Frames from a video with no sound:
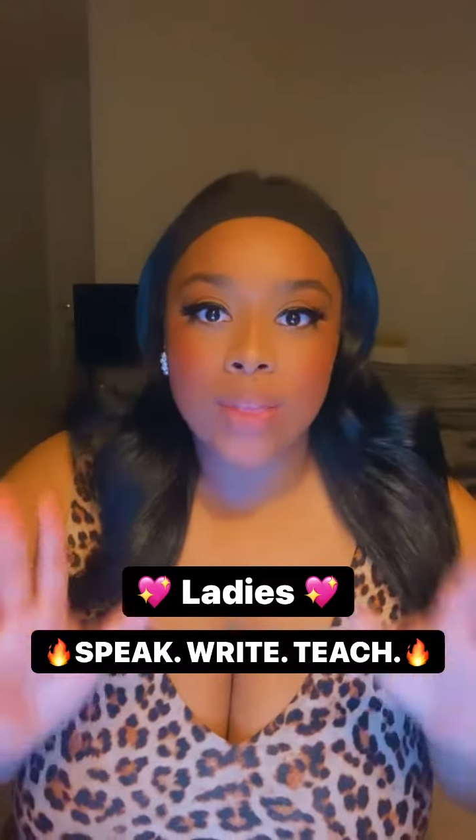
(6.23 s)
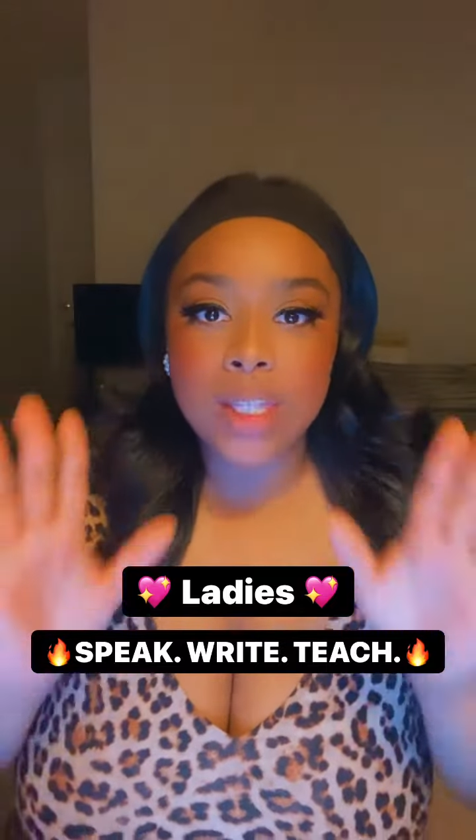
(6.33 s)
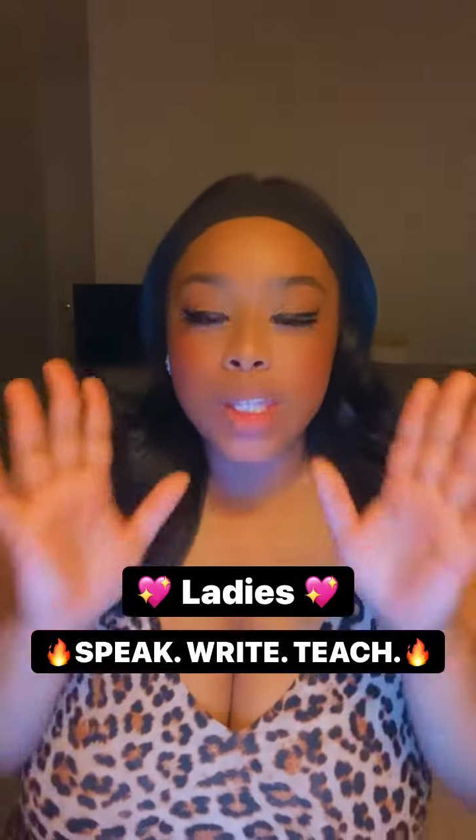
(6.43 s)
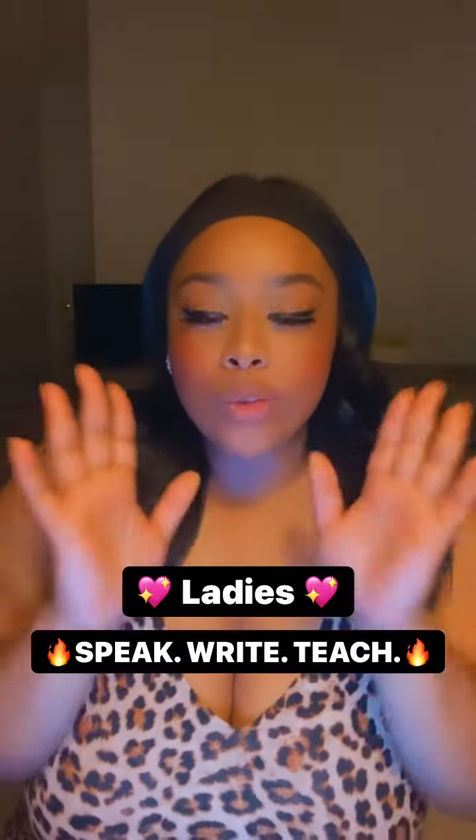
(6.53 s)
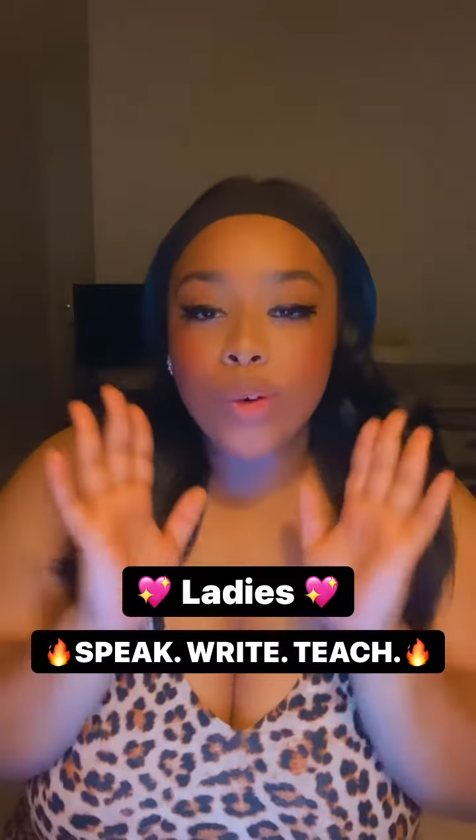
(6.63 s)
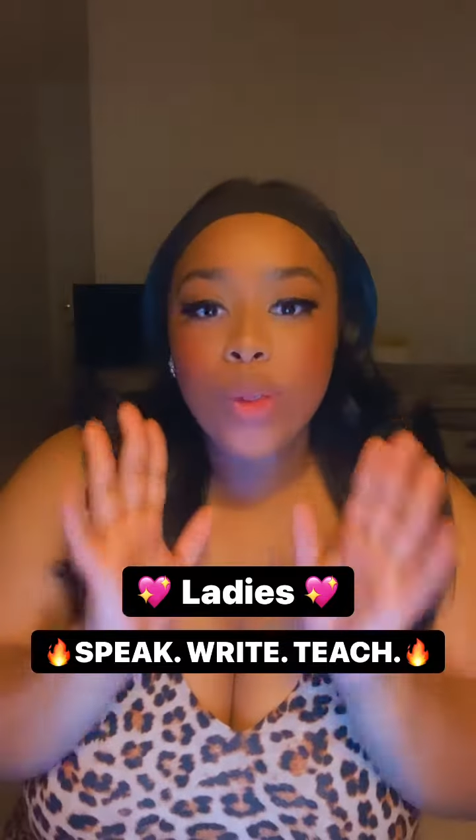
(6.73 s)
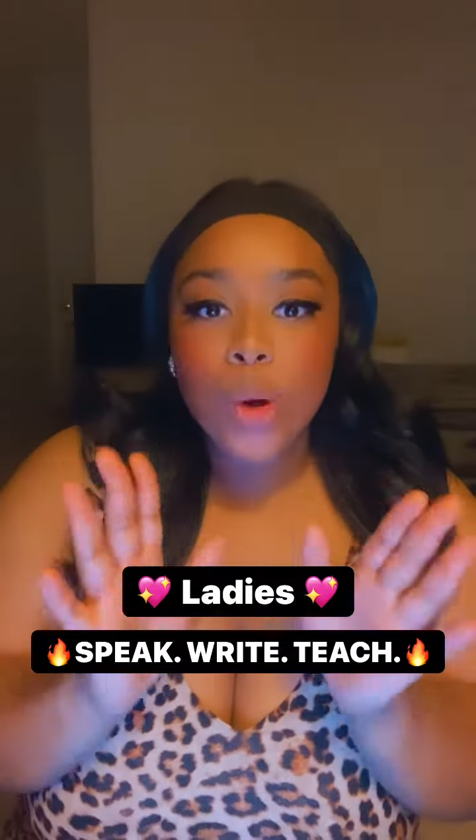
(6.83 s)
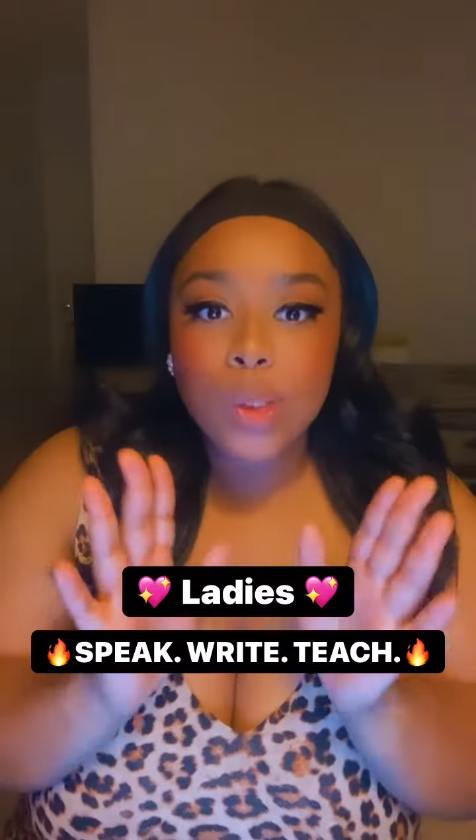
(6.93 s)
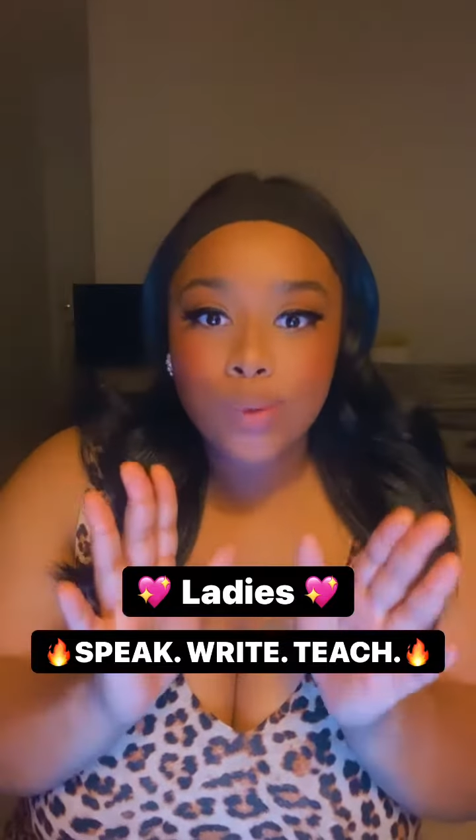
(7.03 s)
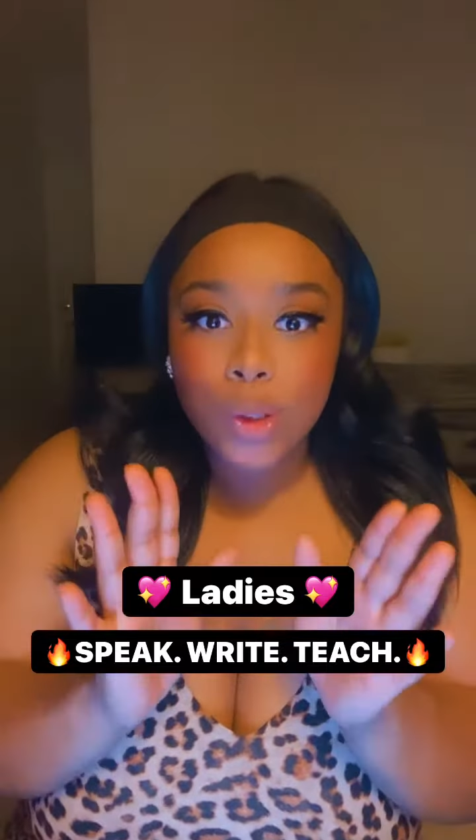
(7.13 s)
This is for
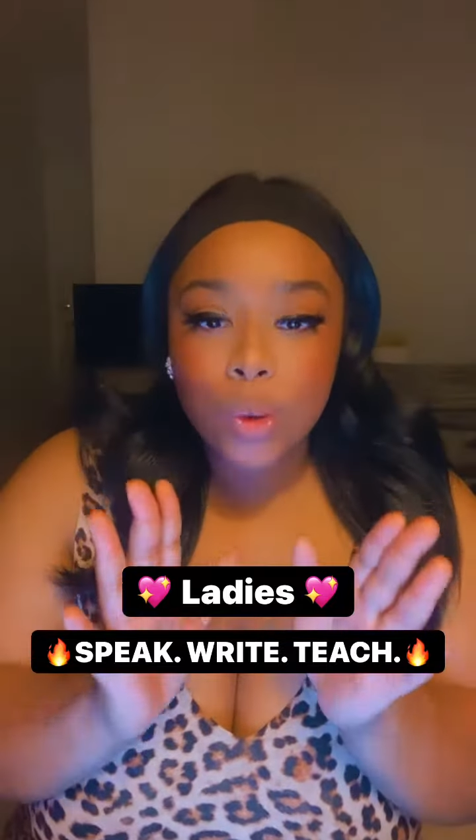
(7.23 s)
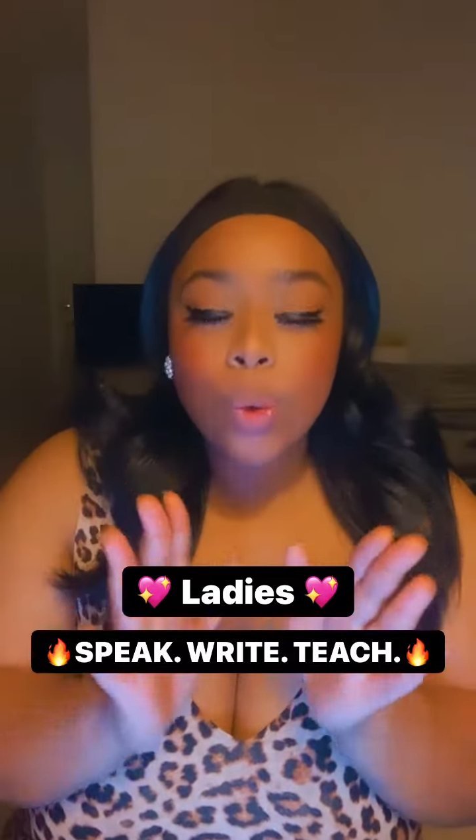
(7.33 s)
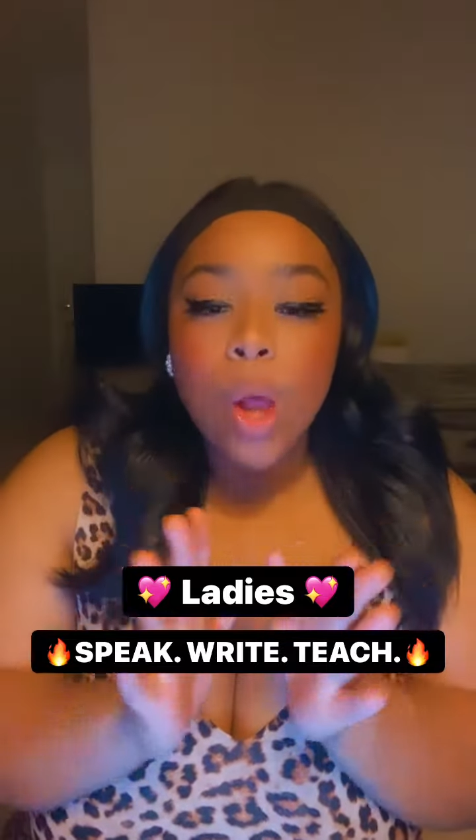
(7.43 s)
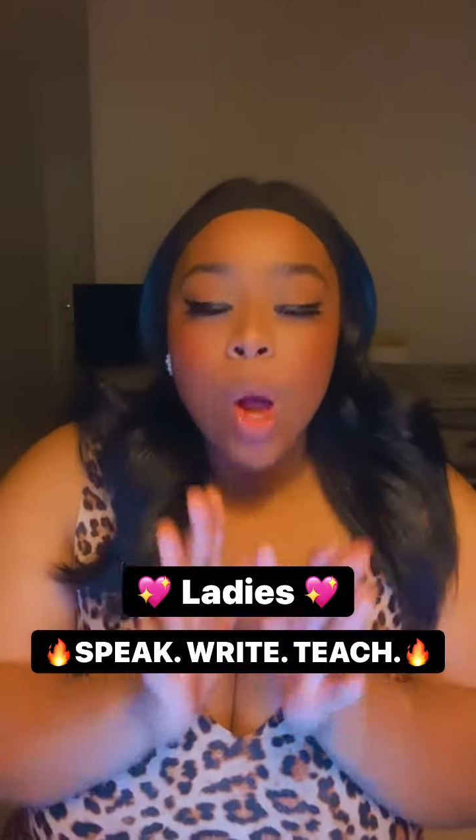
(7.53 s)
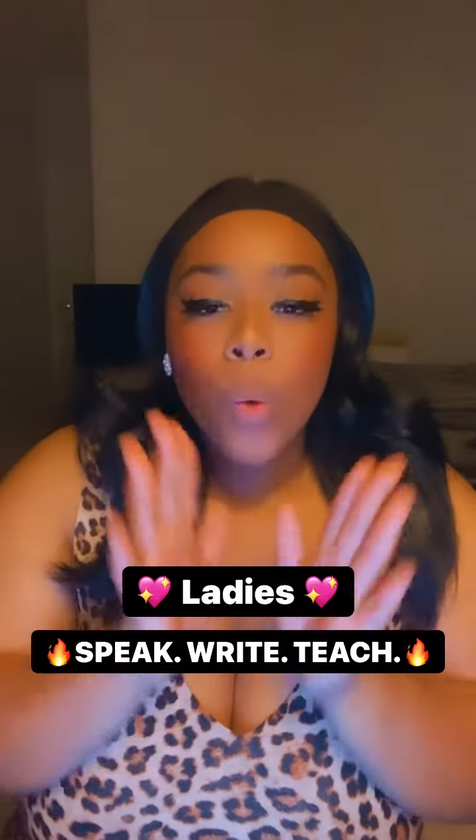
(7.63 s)
those of you